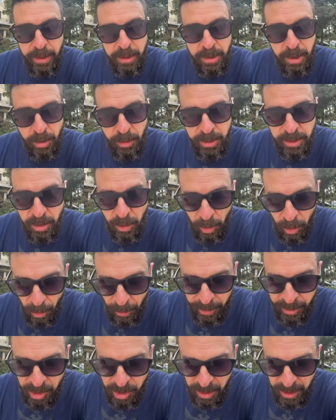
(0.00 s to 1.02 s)
to its
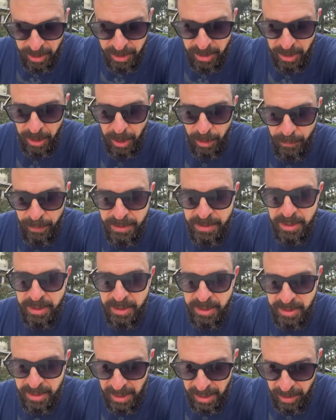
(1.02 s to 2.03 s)
origins of its
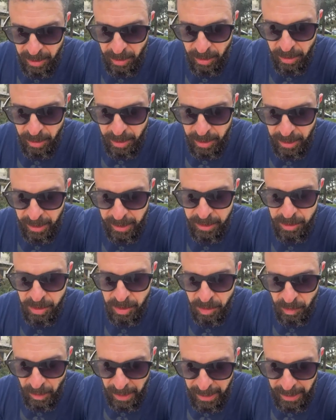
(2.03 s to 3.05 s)
statehood
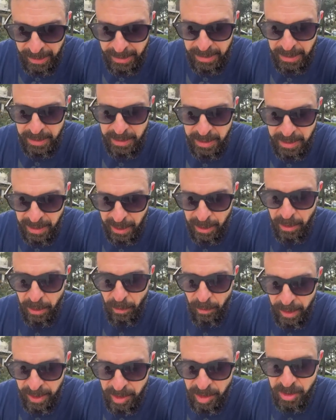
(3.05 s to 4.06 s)
enshrined in the
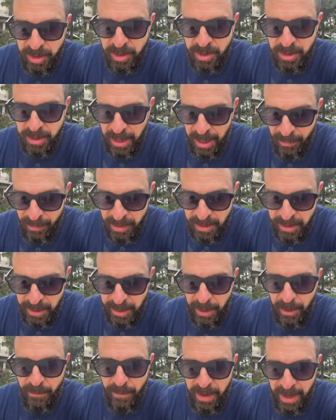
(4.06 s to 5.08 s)
Declaration
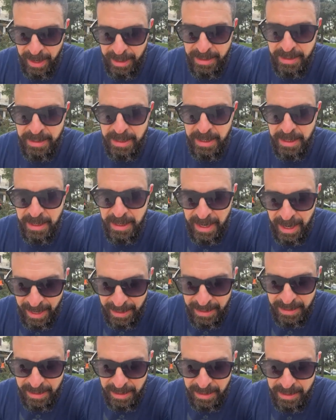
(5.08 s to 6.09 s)
Sovereignty of
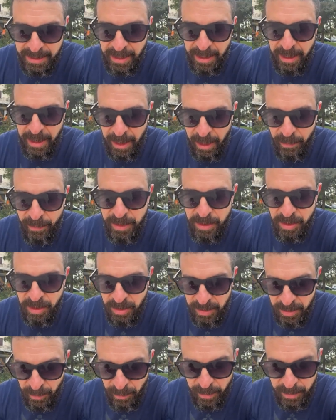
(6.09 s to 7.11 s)
1990, Zakharova,
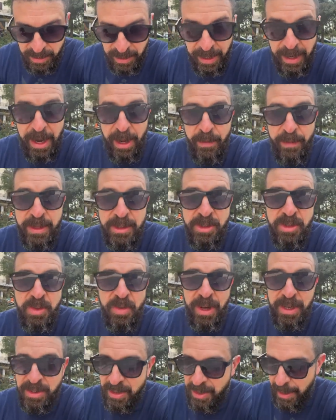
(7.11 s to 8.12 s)
Zakharova
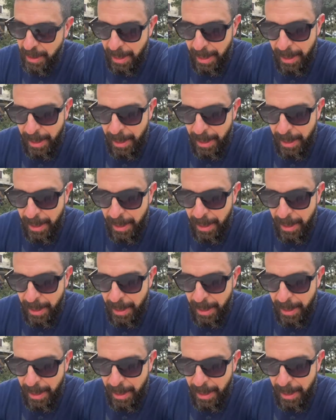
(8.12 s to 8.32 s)
stressed.